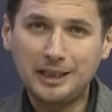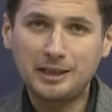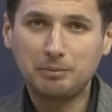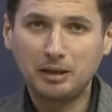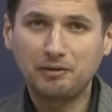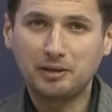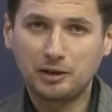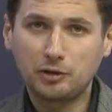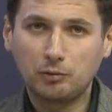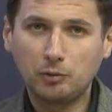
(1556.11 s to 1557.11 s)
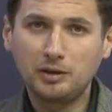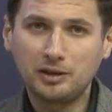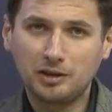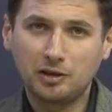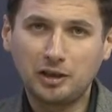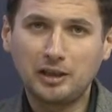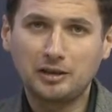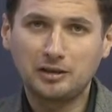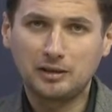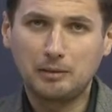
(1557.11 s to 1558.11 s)
Regional Military
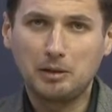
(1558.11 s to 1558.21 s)
Administration,